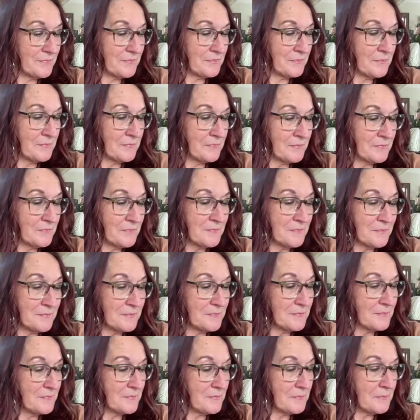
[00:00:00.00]

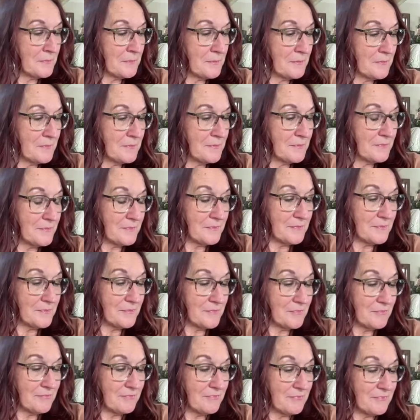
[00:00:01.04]

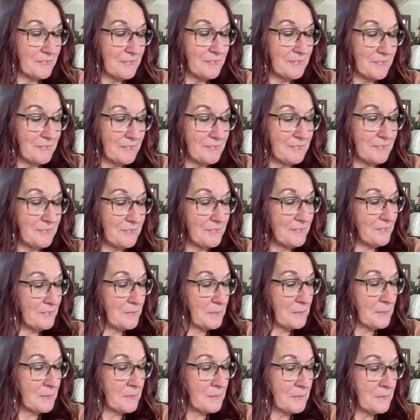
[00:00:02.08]

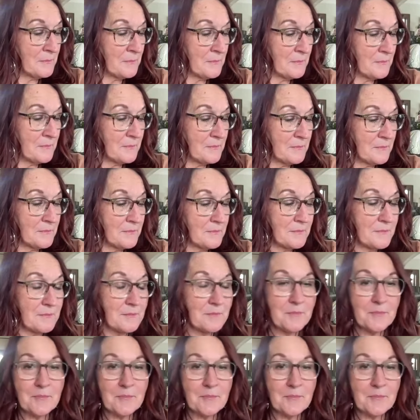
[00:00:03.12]
(not speaking)